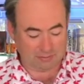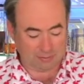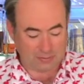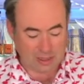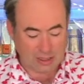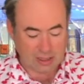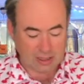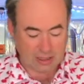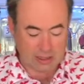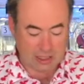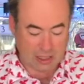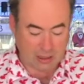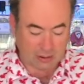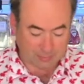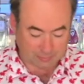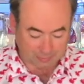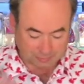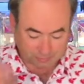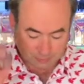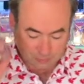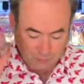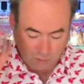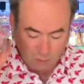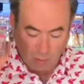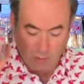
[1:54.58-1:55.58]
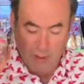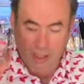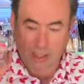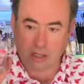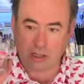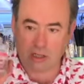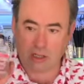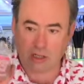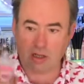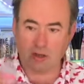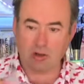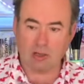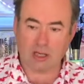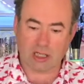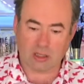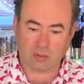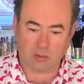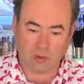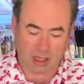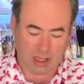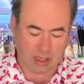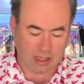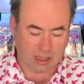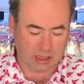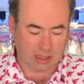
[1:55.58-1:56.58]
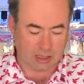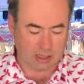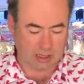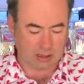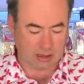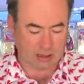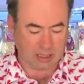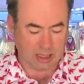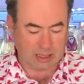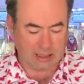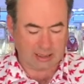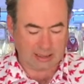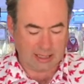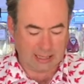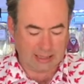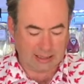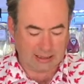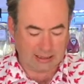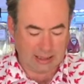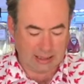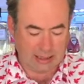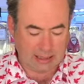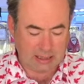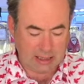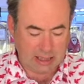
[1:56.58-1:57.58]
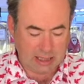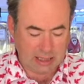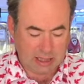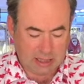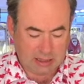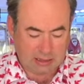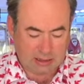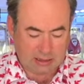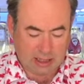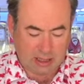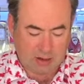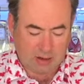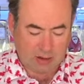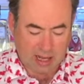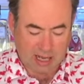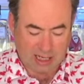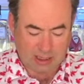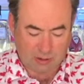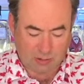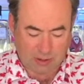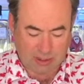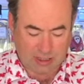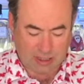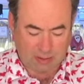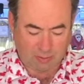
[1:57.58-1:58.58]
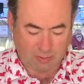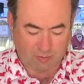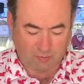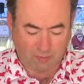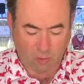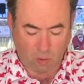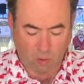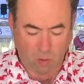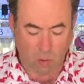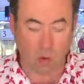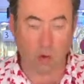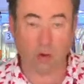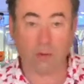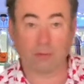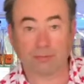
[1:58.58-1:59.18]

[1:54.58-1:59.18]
So what we're going to do is we're going to taste it. So as we did before,